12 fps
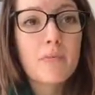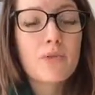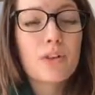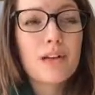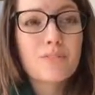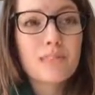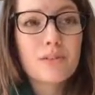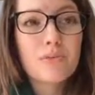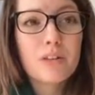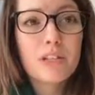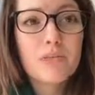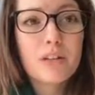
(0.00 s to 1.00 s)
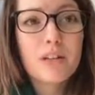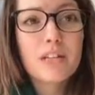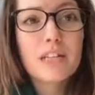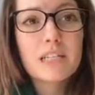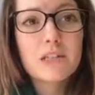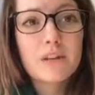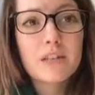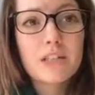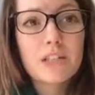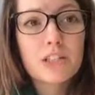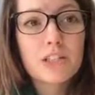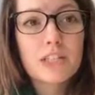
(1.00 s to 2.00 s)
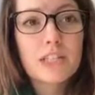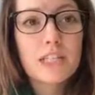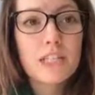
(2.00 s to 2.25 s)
who comes and works with our ESOL students,